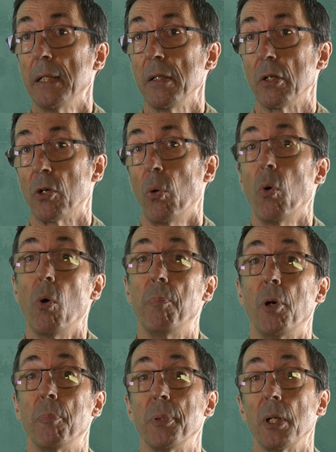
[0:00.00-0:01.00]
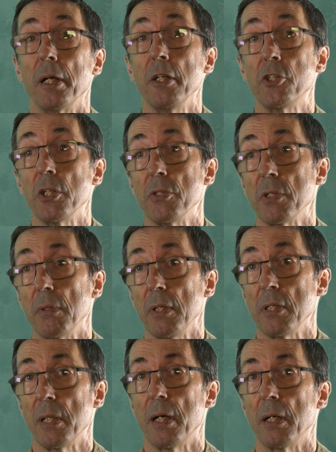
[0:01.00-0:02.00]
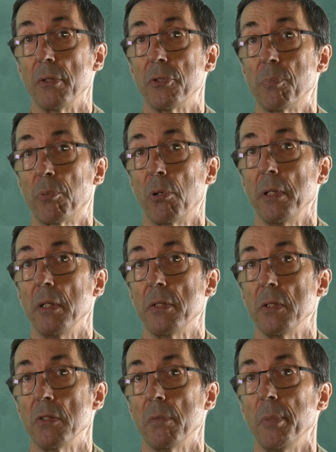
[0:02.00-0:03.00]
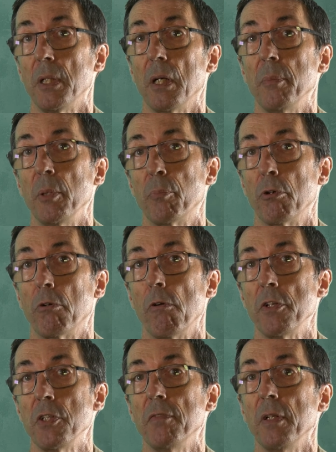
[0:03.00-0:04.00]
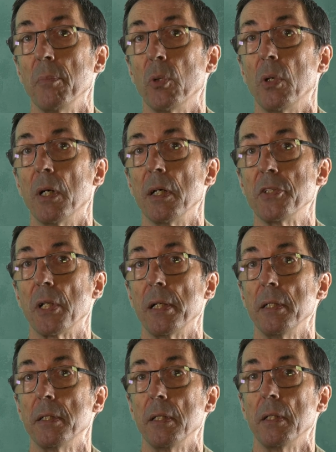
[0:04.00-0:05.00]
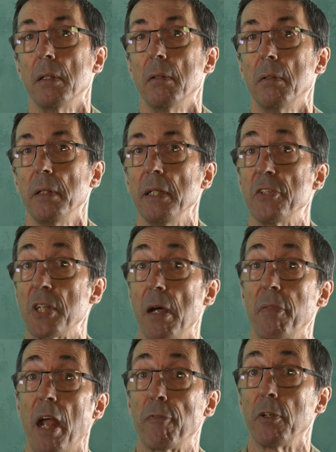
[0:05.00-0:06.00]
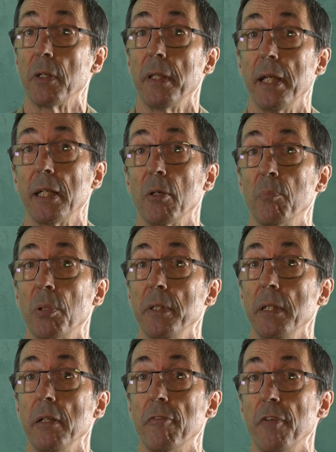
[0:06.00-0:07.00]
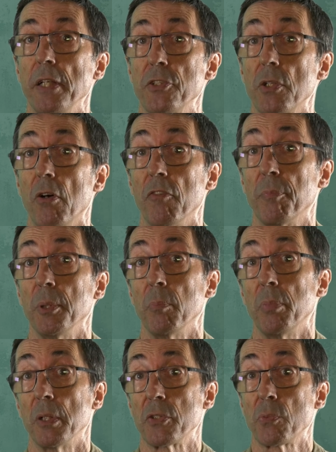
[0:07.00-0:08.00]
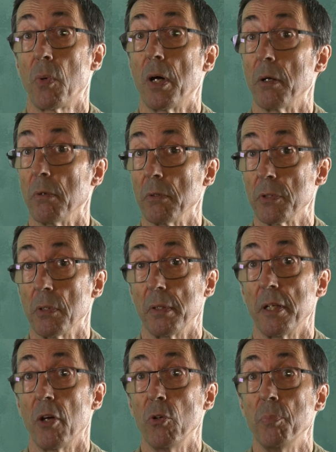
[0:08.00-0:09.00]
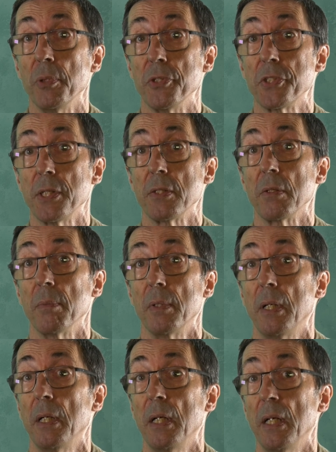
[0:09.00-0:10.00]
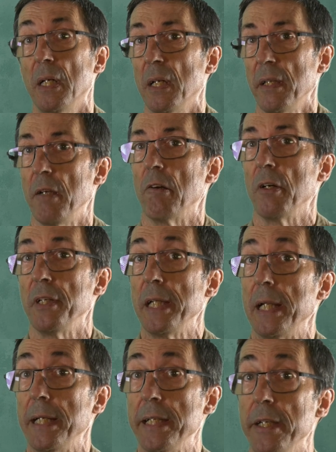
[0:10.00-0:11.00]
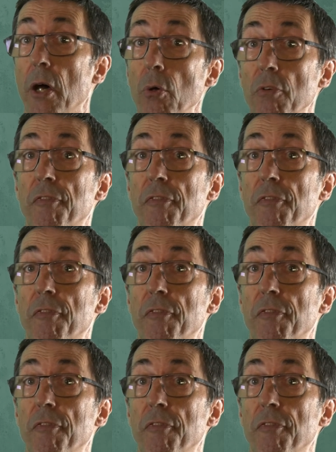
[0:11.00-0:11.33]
the core populations of these large predators are becoming progressively more isolated. In South Africa they're completely fenced off, but Botswana has got an open system. There are nearly no